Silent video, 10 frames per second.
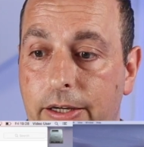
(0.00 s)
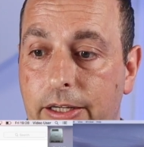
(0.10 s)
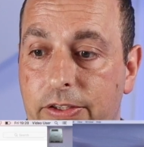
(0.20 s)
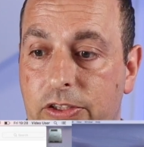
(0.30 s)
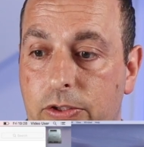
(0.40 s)

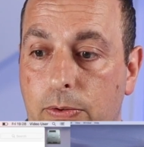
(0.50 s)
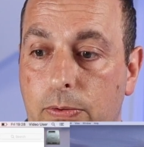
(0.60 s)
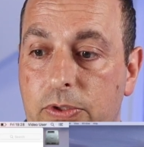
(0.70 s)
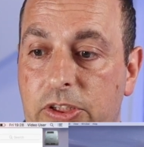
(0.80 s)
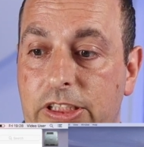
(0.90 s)

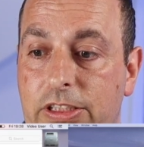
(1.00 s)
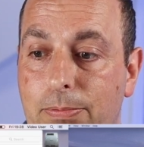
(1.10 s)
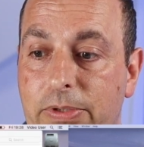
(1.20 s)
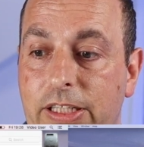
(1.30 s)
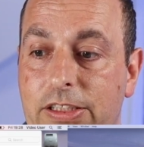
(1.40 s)
Install
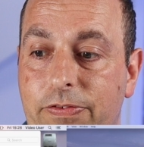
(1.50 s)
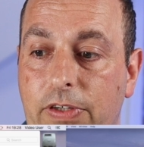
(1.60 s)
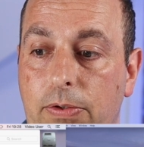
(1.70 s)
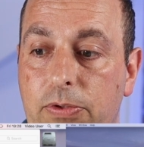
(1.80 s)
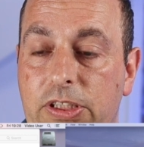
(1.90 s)
System Data
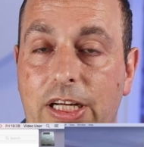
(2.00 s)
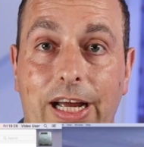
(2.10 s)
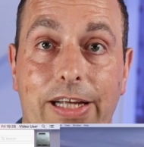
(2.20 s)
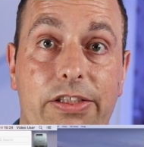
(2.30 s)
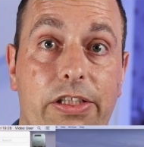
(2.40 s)
Files
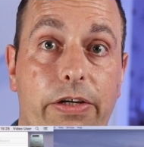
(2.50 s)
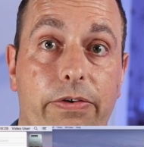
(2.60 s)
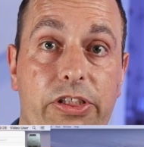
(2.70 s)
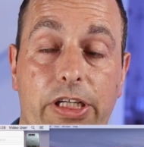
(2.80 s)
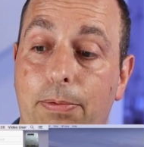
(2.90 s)
and
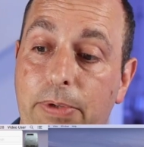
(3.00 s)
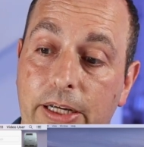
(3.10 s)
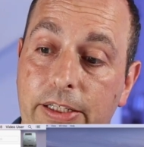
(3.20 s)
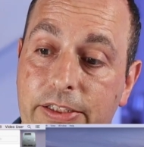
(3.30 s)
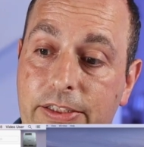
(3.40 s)
Security
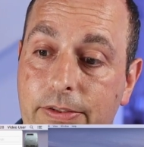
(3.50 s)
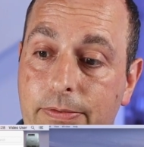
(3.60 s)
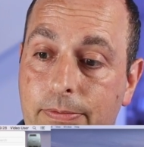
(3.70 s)
Updates.